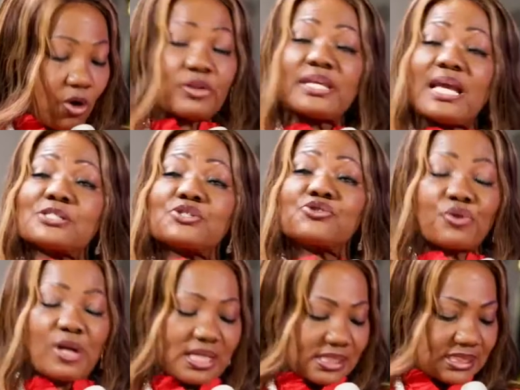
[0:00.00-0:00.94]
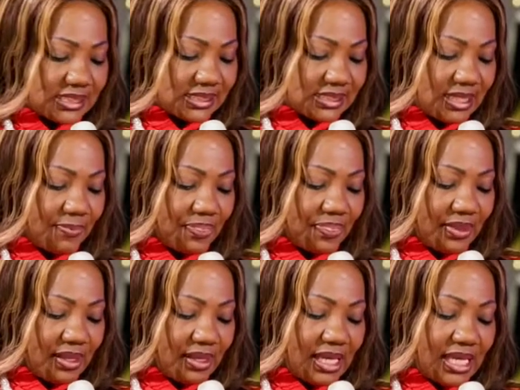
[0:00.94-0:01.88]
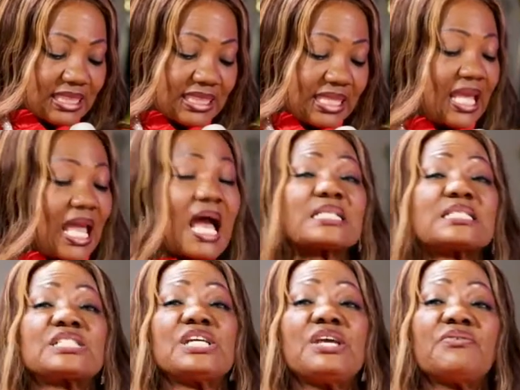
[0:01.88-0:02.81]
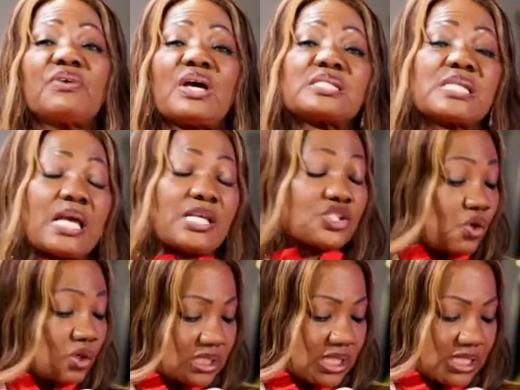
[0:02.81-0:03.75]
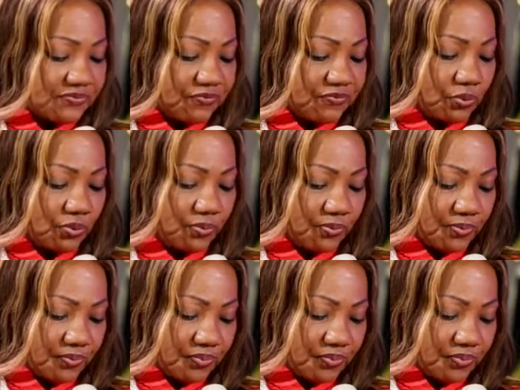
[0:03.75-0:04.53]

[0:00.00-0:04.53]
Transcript: or their strengths, they are achievers and successful.